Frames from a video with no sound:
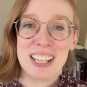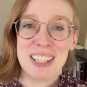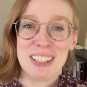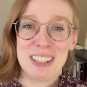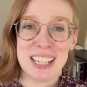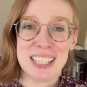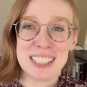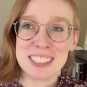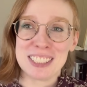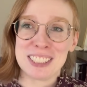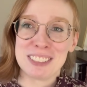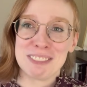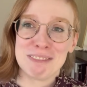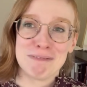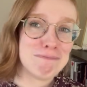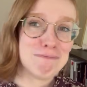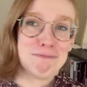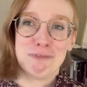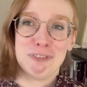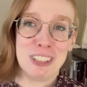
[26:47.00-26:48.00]
It's
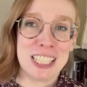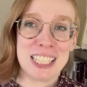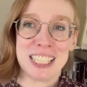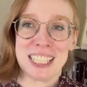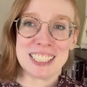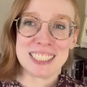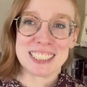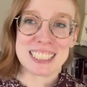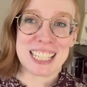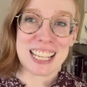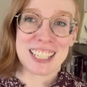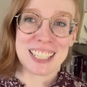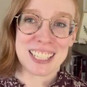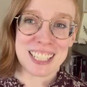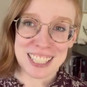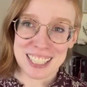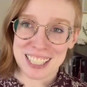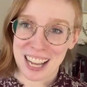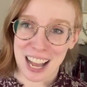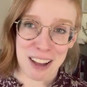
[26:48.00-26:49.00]
really
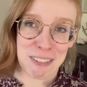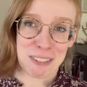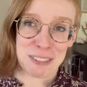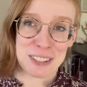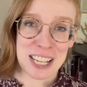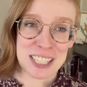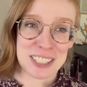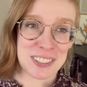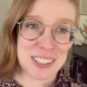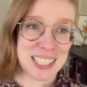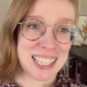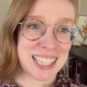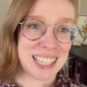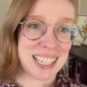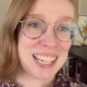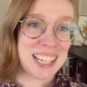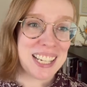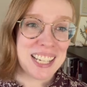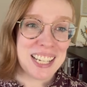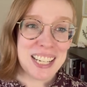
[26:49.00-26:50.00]
unsettling. I'm obsessed with
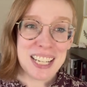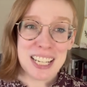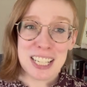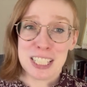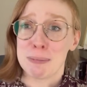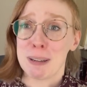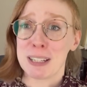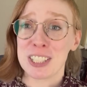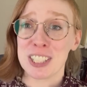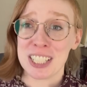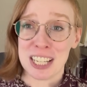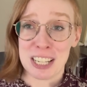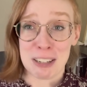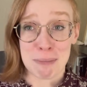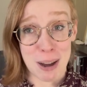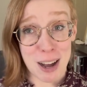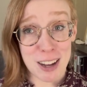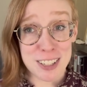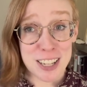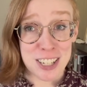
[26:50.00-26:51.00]
it, especially in
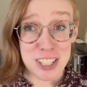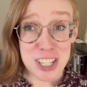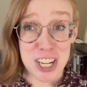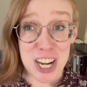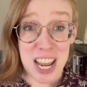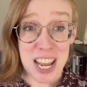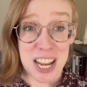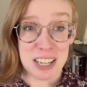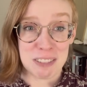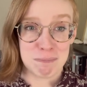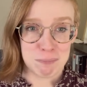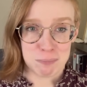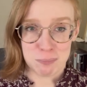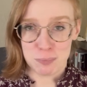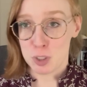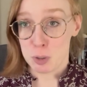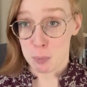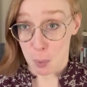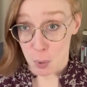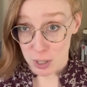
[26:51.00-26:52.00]
Mockingjay,
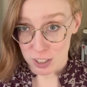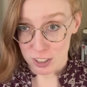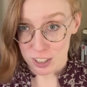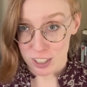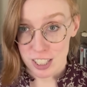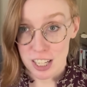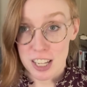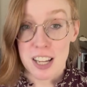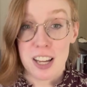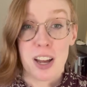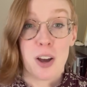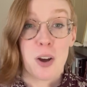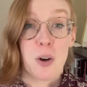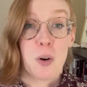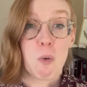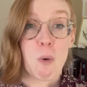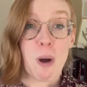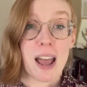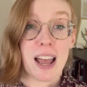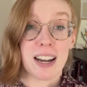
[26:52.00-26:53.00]
spoilers,
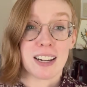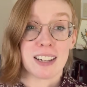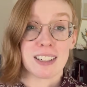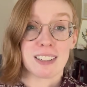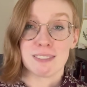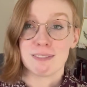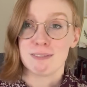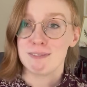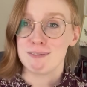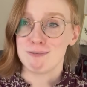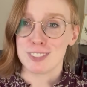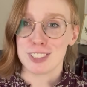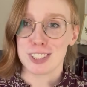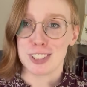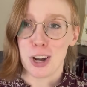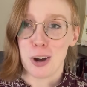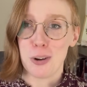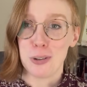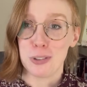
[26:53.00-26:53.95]
when Snow